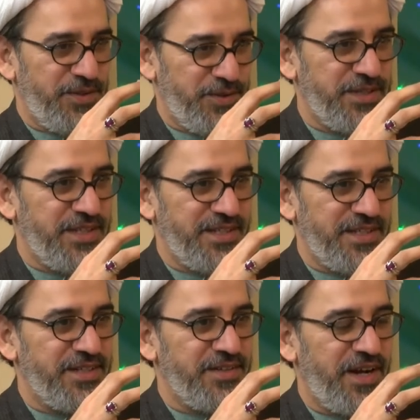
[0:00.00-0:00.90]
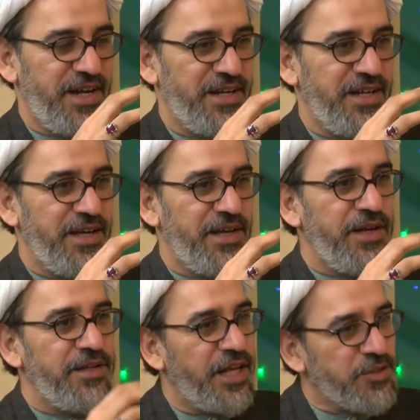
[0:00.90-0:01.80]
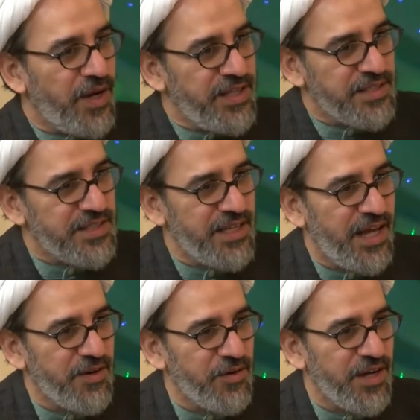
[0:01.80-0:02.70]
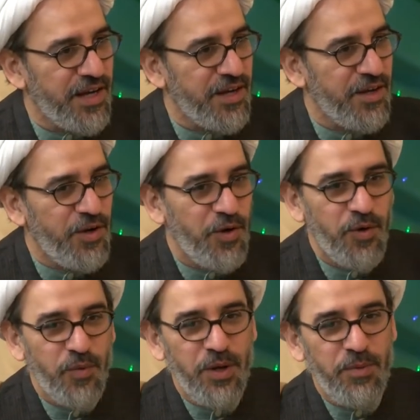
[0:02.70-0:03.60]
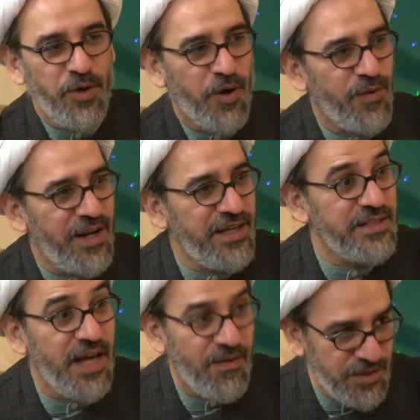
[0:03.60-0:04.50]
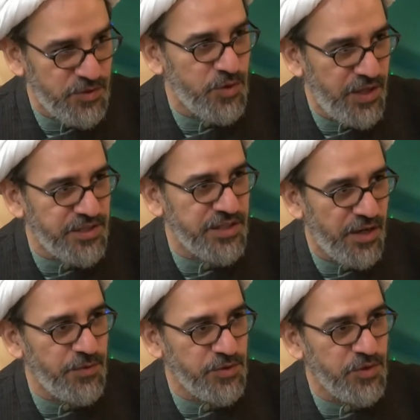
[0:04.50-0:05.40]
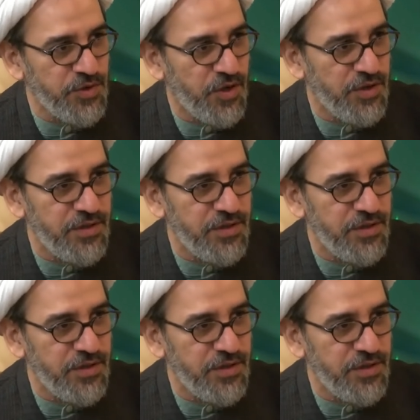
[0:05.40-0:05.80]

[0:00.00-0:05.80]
See, right? That's why they say that, okay, who will be your wali in Dawat Zula Shira, which we'll talk.